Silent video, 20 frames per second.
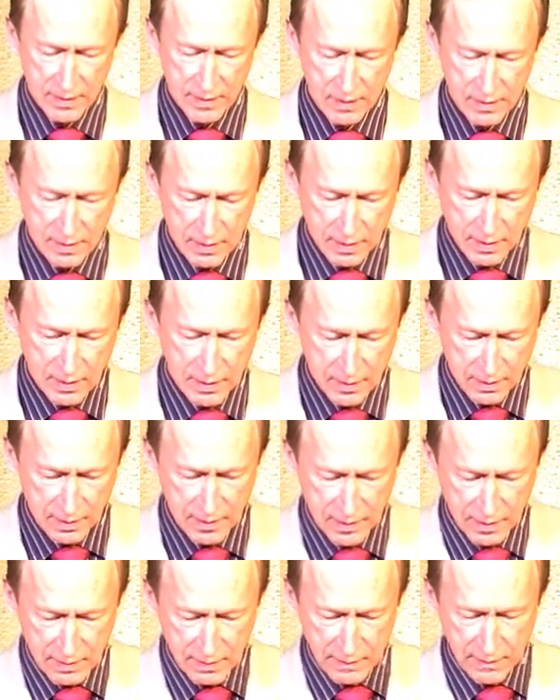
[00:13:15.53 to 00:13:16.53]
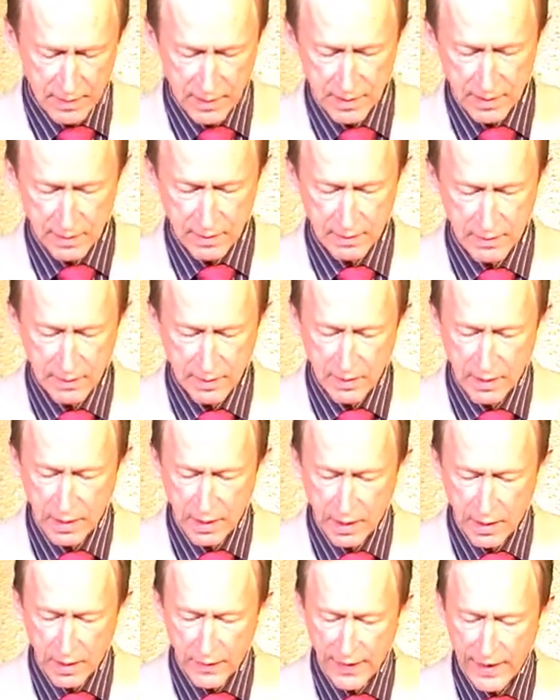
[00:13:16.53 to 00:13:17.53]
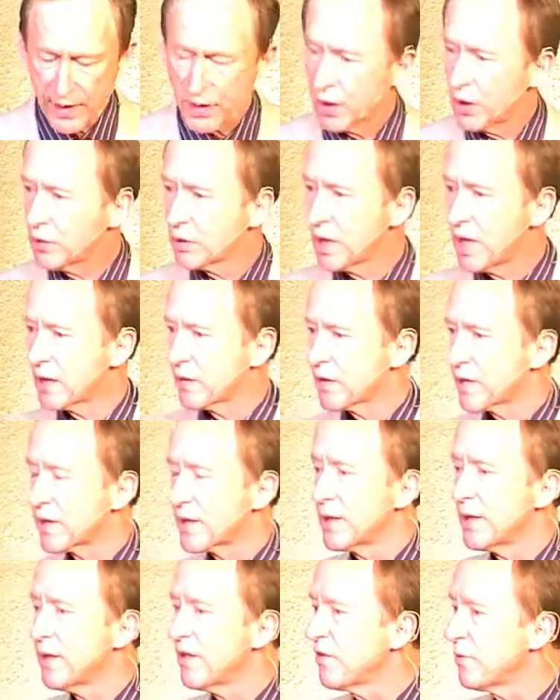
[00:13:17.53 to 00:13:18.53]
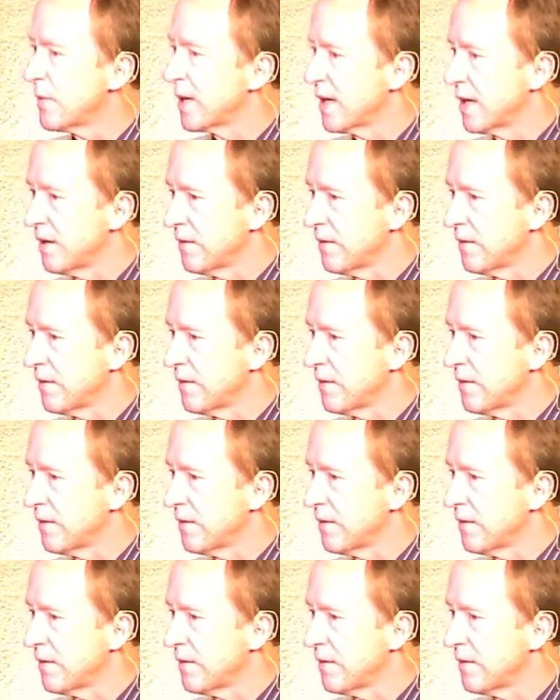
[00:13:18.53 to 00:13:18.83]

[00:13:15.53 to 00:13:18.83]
are complete they, no they, no longer serve me.